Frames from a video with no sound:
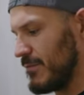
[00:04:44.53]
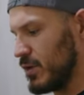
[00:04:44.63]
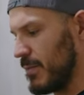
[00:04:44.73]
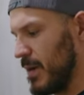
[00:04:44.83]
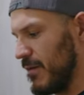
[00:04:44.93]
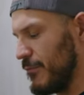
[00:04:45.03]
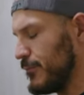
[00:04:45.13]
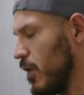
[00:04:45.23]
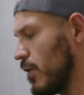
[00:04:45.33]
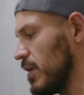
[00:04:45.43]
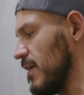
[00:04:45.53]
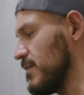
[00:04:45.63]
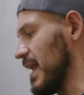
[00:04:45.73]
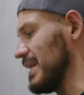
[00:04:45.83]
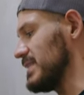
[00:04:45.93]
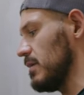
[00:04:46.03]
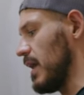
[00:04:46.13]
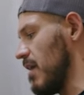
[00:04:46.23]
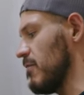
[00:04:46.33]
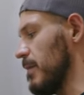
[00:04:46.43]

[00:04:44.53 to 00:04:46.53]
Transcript: have to come out far enough that I still have